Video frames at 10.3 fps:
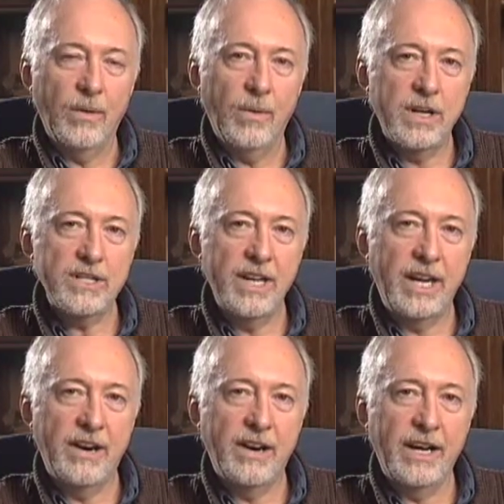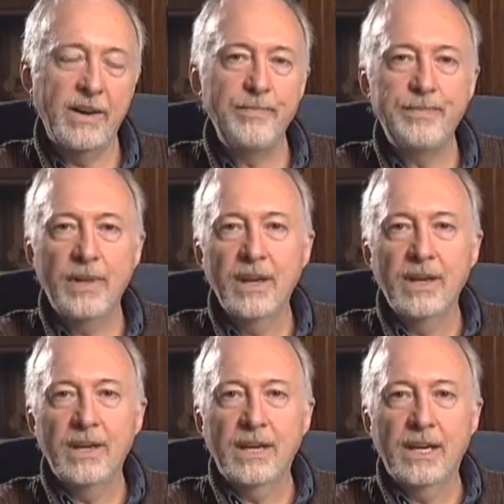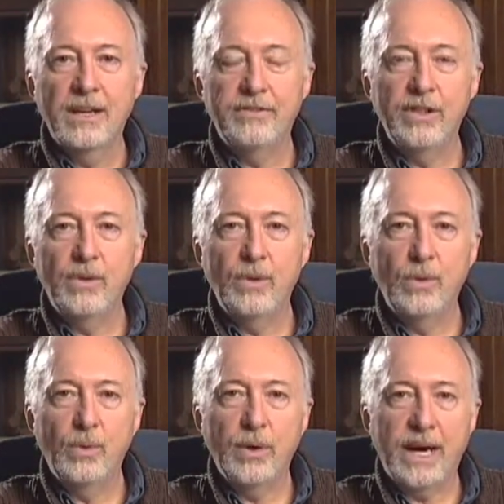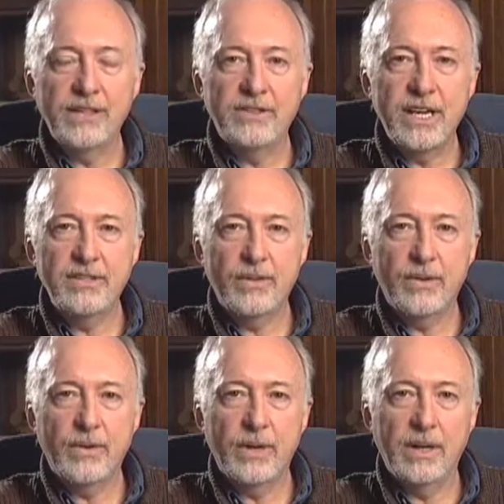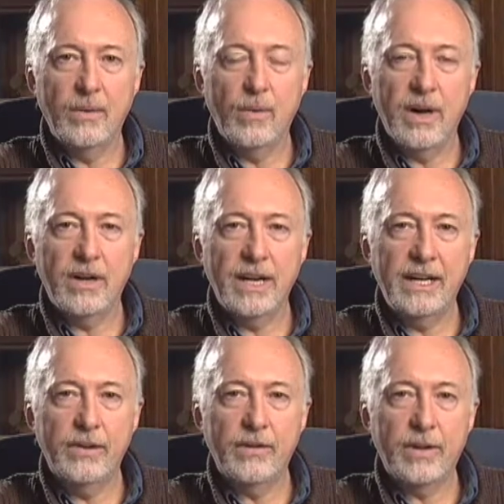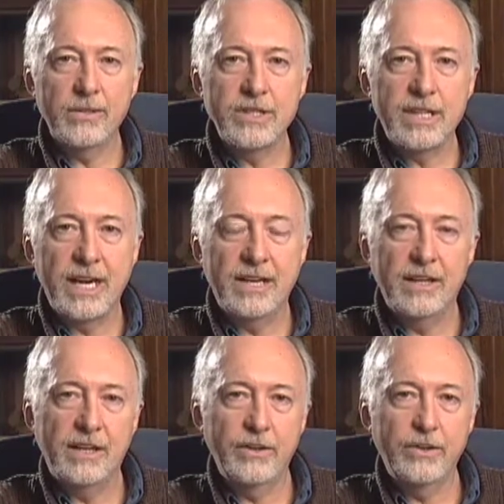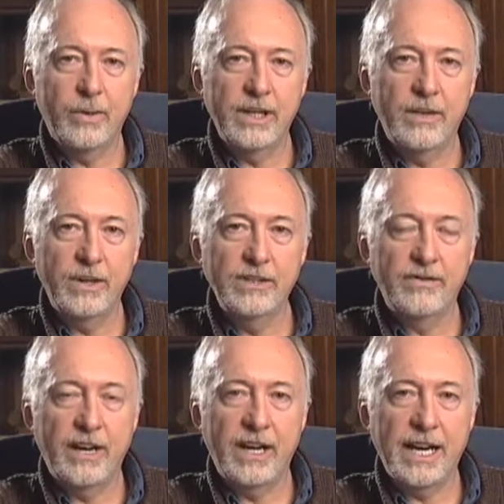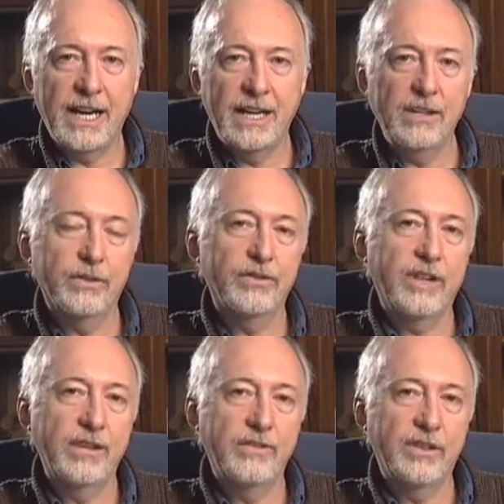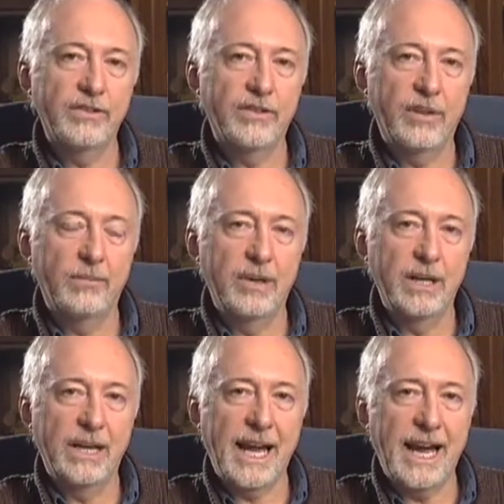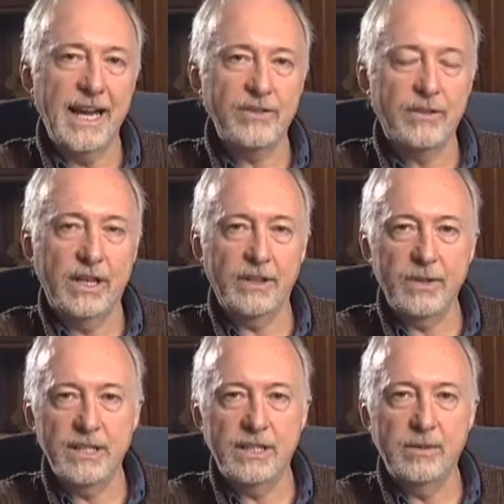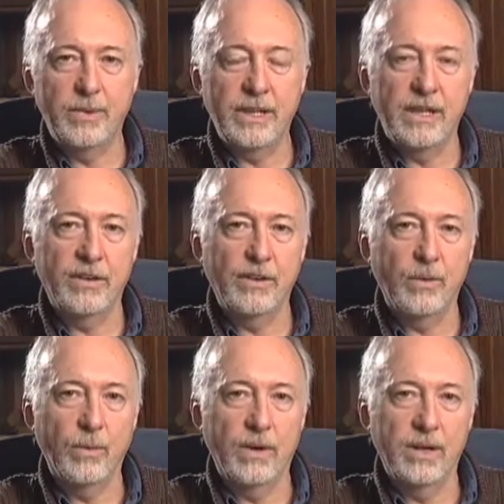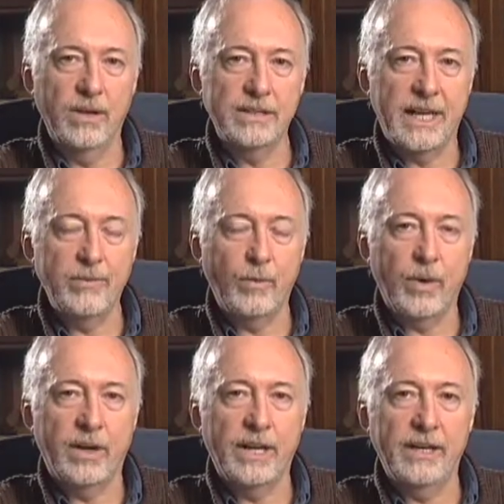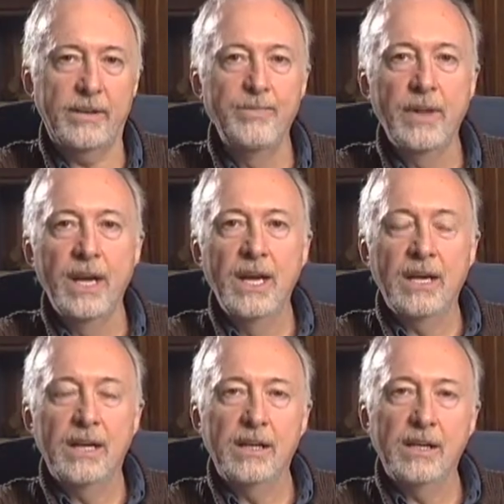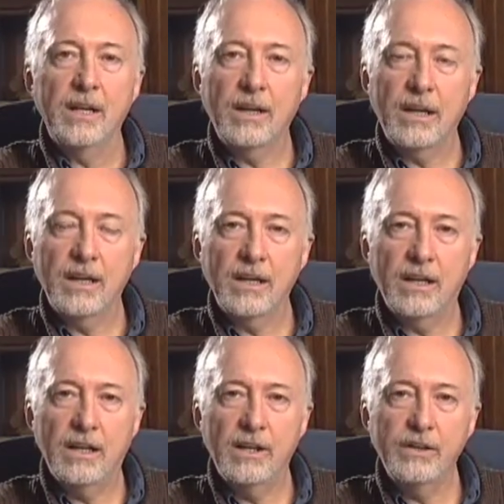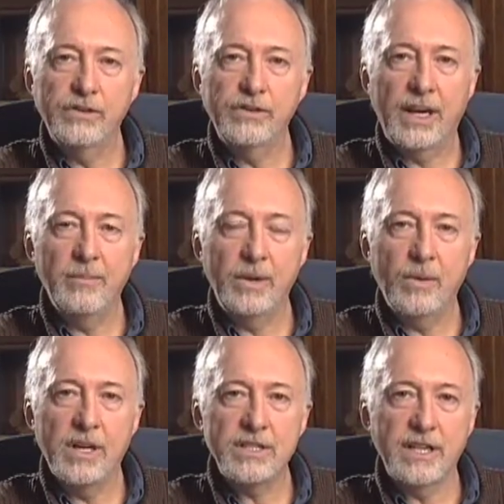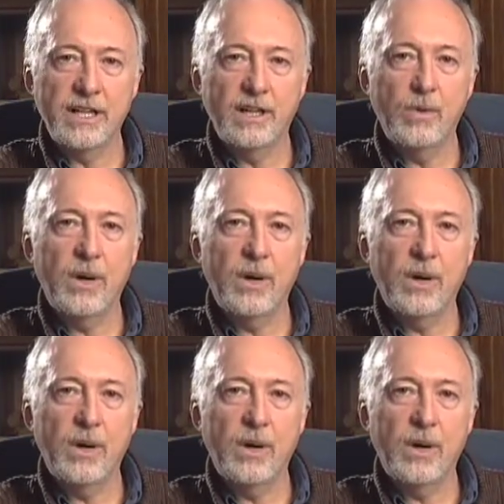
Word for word: washing area, if you set your uh, water heater thermostat at 120 degrees Fahrenheit. You'll save on some uh, gas or electricity depending on your uh, type of water heater. Uh, clothes can be washed in cold